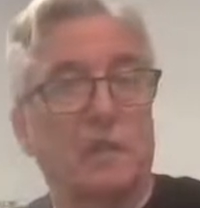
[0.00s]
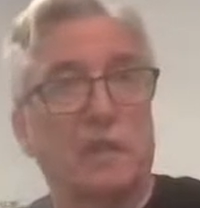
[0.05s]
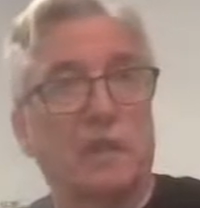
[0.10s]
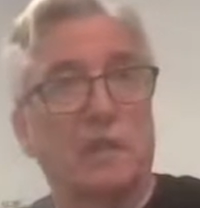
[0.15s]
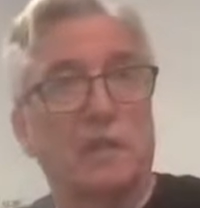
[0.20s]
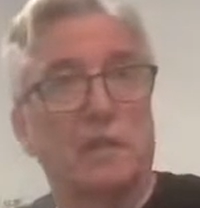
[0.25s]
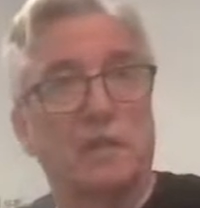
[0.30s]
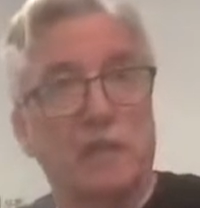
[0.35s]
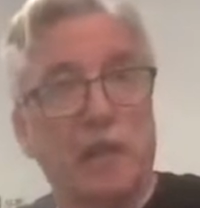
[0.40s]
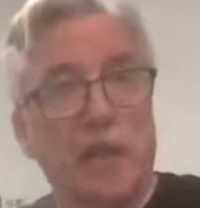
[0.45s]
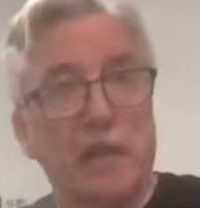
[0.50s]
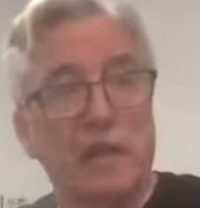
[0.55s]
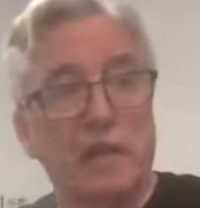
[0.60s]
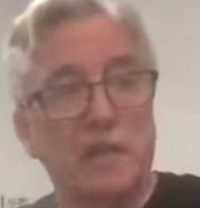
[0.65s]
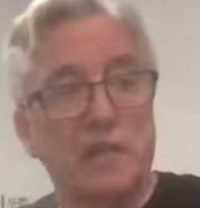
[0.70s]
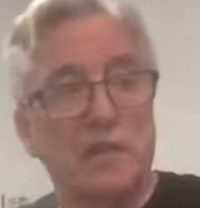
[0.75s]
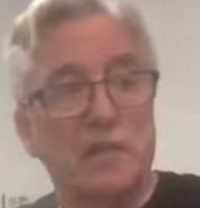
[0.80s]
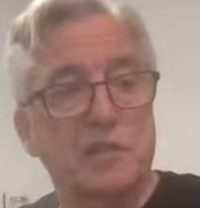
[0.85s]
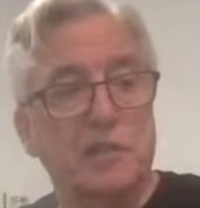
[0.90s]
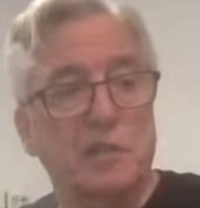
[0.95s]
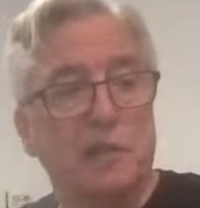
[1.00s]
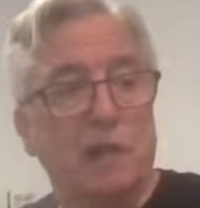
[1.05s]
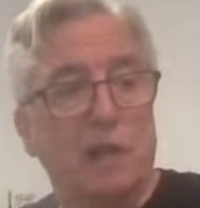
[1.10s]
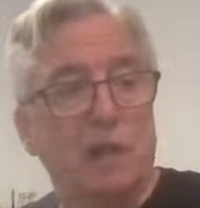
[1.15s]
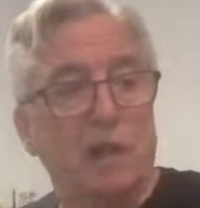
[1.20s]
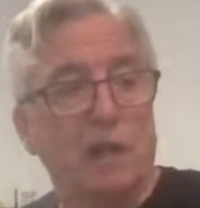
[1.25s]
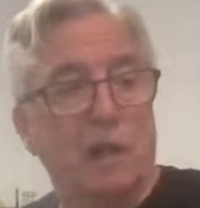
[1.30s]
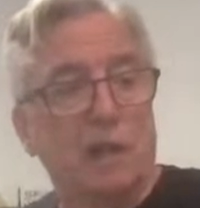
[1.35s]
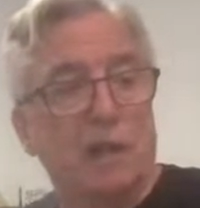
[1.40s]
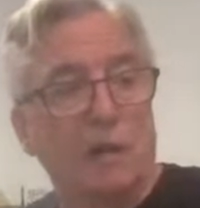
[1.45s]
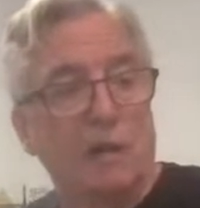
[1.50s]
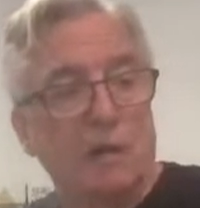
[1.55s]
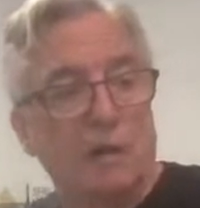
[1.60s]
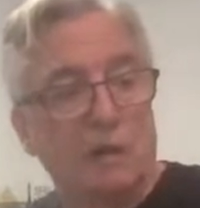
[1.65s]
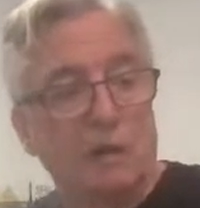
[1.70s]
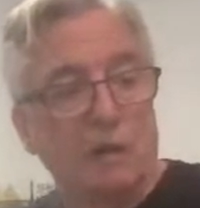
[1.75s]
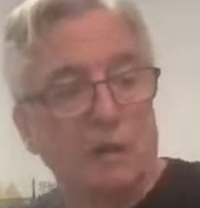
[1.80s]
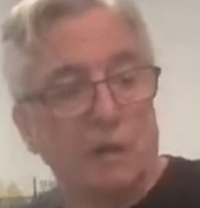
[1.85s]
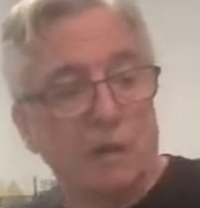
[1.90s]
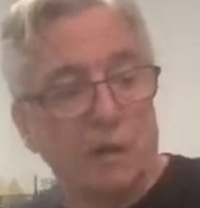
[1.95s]
virus
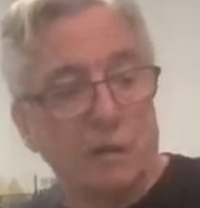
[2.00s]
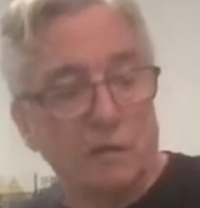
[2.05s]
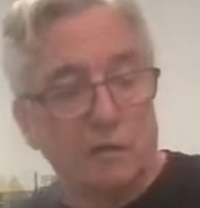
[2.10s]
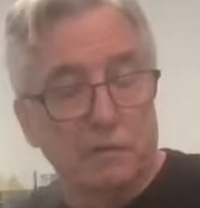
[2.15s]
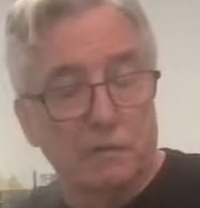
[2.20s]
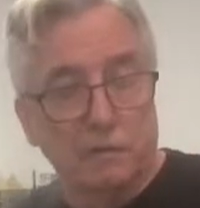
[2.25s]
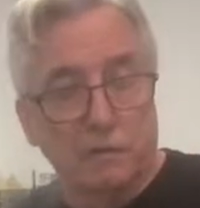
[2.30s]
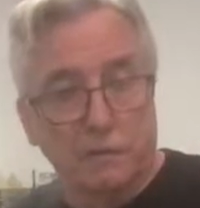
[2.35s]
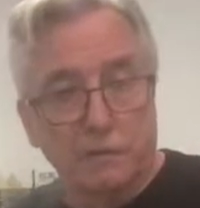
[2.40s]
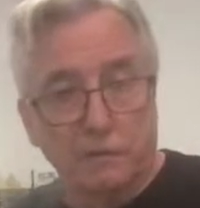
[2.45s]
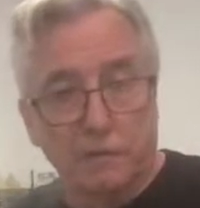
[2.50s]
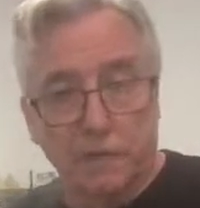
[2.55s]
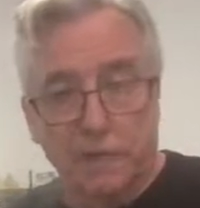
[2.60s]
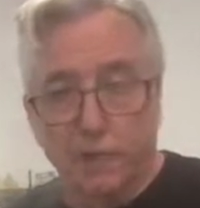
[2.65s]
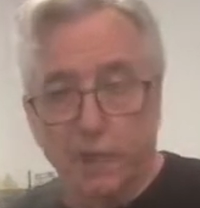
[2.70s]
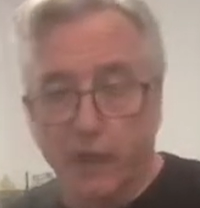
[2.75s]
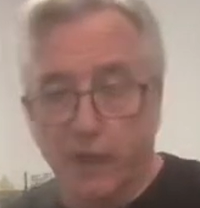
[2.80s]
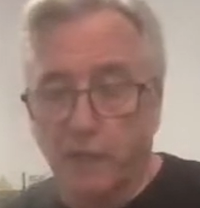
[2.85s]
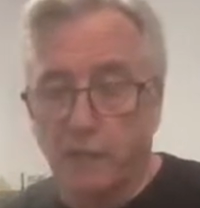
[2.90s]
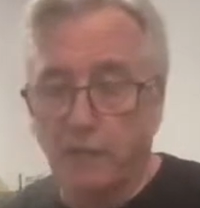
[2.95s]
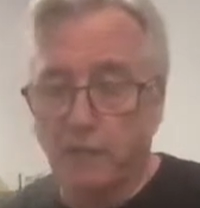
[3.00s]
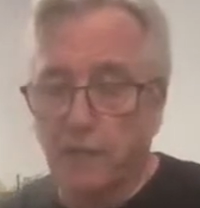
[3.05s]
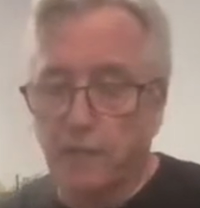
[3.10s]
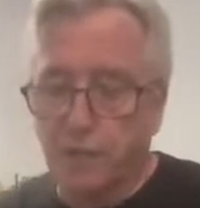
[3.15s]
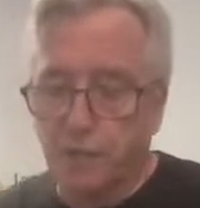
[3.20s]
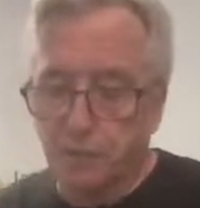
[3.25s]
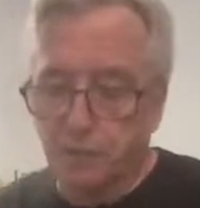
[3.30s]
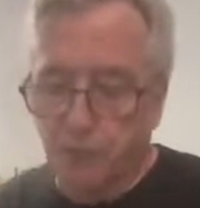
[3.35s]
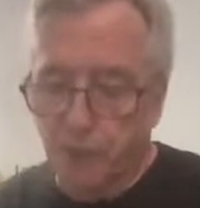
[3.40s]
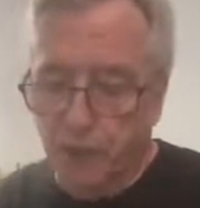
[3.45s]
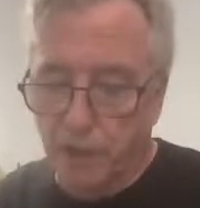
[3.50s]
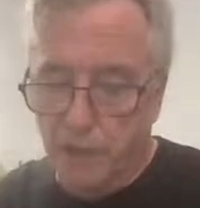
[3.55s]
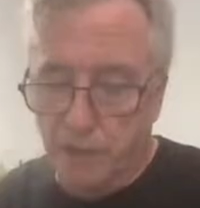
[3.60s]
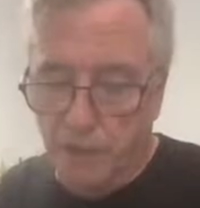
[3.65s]
or for another reason, but